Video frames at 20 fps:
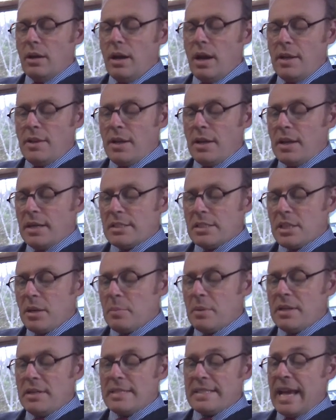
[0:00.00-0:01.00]
and then I
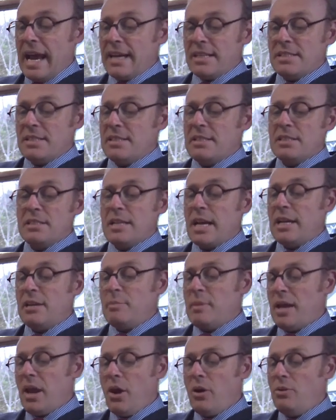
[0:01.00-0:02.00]
summon a taxi to take
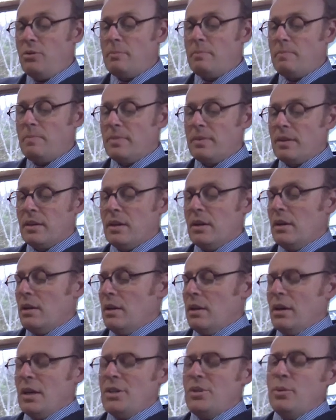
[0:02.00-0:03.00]
me home.
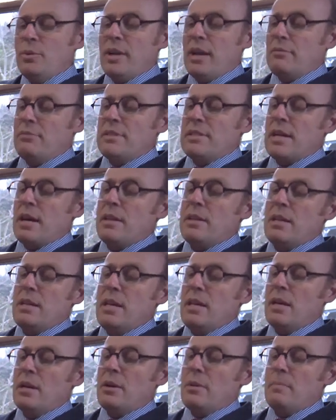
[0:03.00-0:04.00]
I do it every day of the
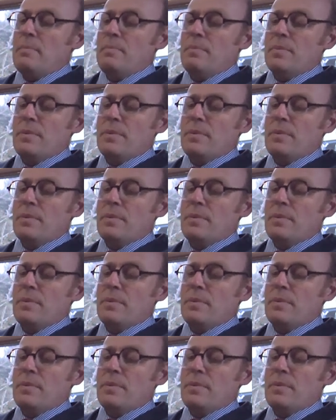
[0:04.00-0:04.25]
year."